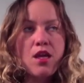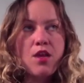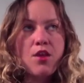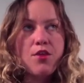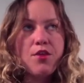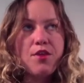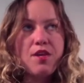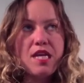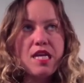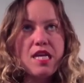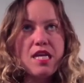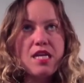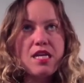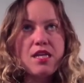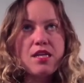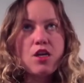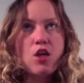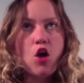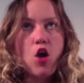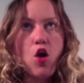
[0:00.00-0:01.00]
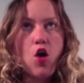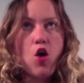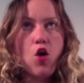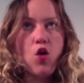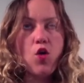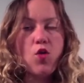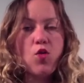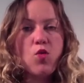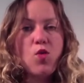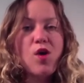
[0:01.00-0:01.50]
The
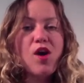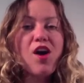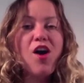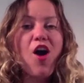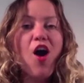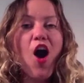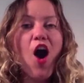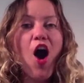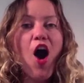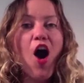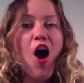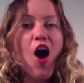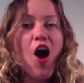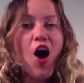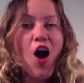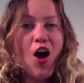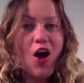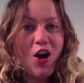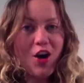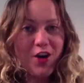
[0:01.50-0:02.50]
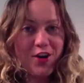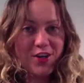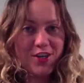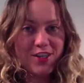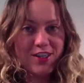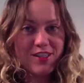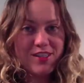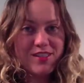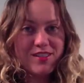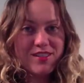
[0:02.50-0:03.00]
O
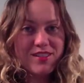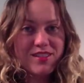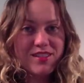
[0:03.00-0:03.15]
R